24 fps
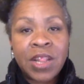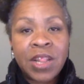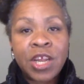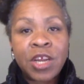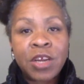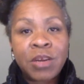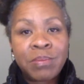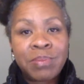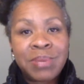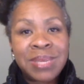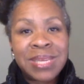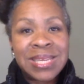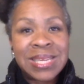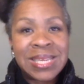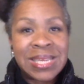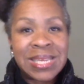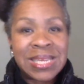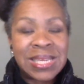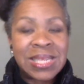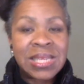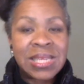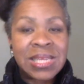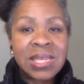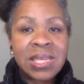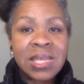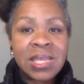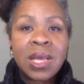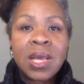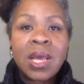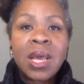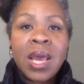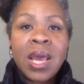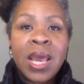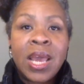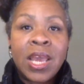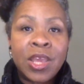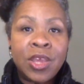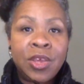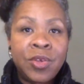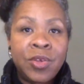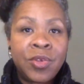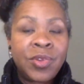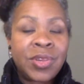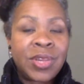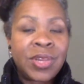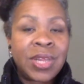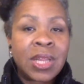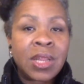their businesses and
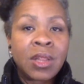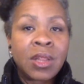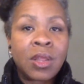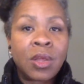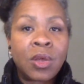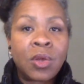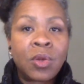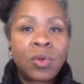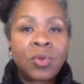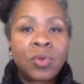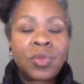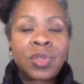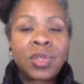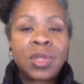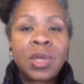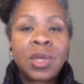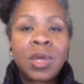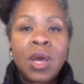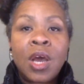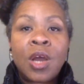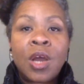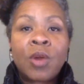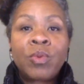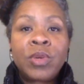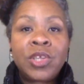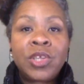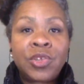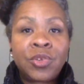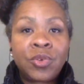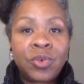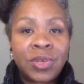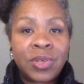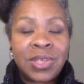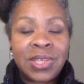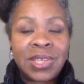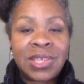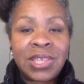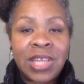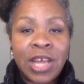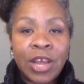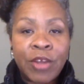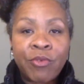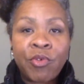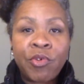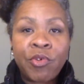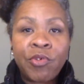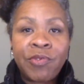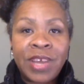using those resources that
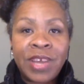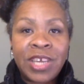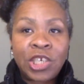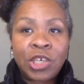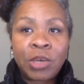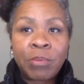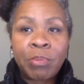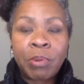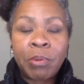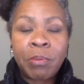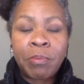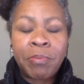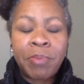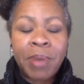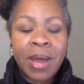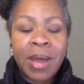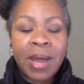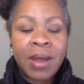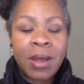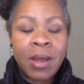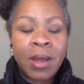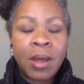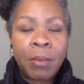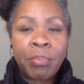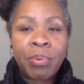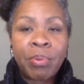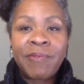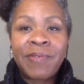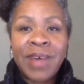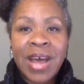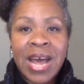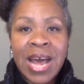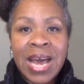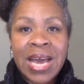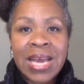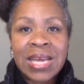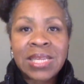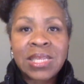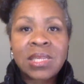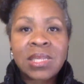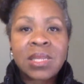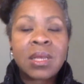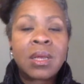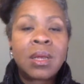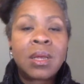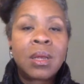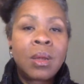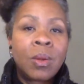Groove Asia provides.
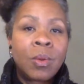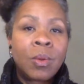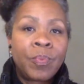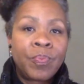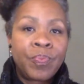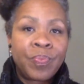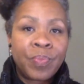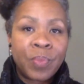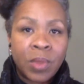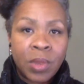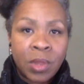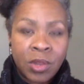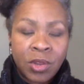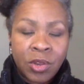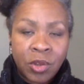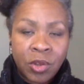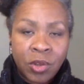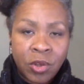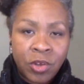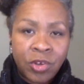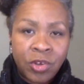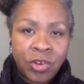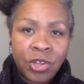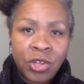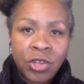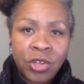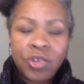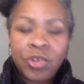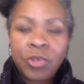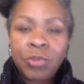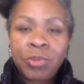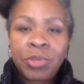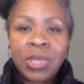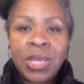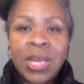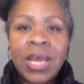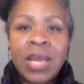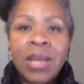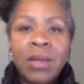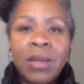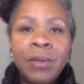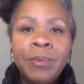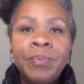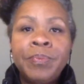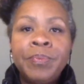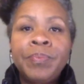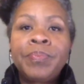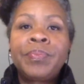So go to YouTube
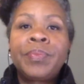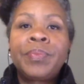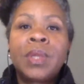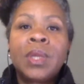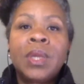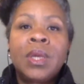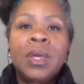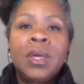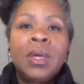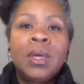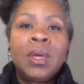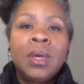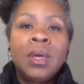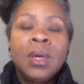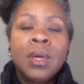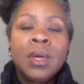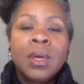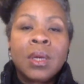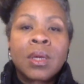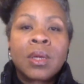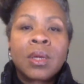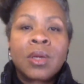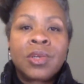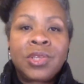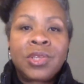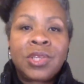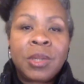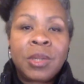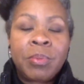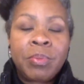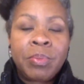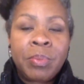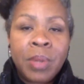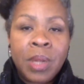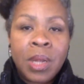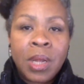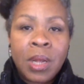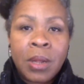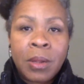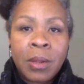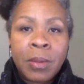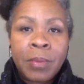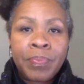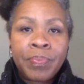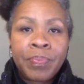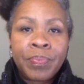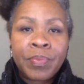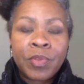channel, go to
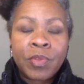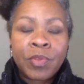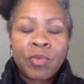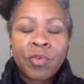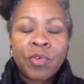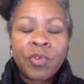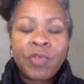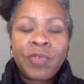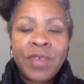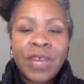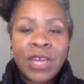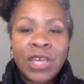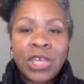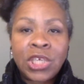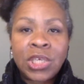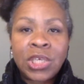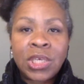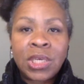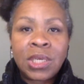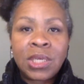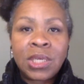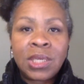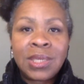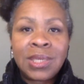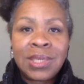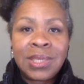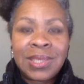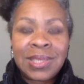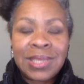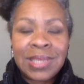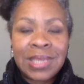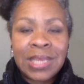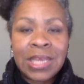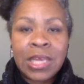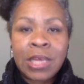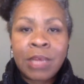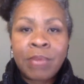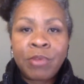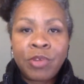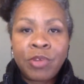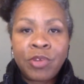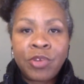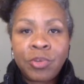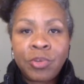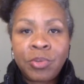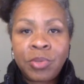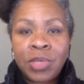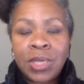the Groove Asia CM
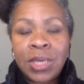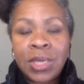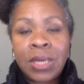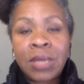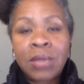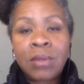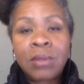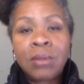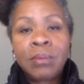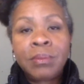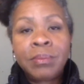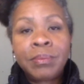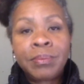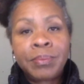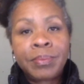YouTube channel,